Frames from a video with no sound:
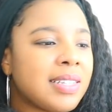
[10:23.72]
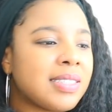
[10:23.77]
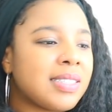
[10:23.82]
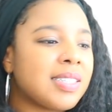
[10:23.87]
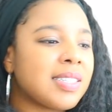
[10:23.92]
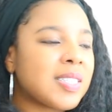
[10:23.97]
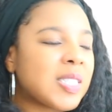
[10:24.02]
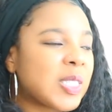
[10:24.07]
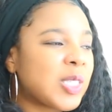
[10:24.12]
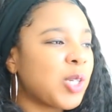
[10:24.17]

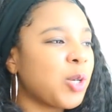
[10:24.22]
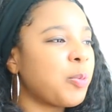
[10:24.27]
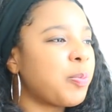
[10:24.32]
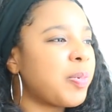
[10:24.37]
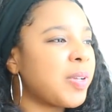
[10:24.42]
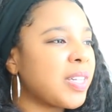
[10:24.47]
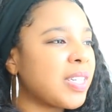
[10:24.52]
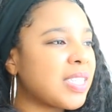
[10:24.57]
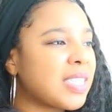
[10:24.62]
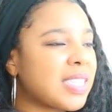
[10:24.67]
is the
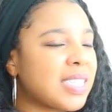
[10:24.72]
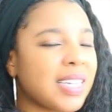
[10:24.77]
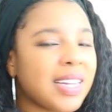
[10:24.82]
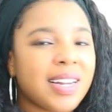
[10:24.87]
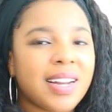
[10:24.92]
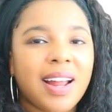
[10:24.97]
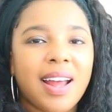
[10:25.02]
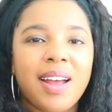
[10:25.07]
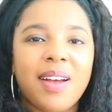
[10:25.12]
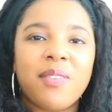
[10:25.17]
stupidest
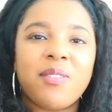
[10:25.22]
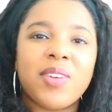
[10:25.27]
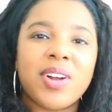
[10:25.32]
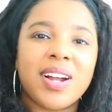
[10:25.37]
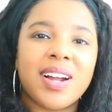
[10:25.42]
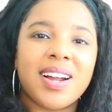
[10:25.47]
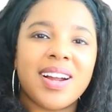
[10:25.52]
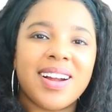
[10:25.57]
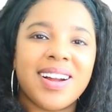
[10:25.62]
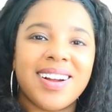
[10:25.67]
shit
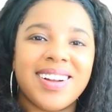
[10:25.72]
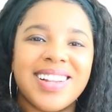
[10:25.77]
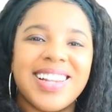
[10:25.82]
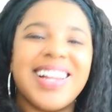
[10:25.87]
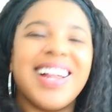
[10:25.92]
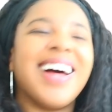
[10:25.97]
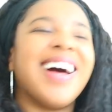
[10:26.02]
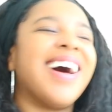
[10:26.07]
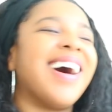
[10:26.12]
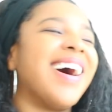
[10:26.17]

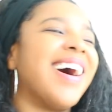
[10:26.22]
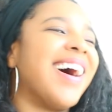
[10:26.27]
ever.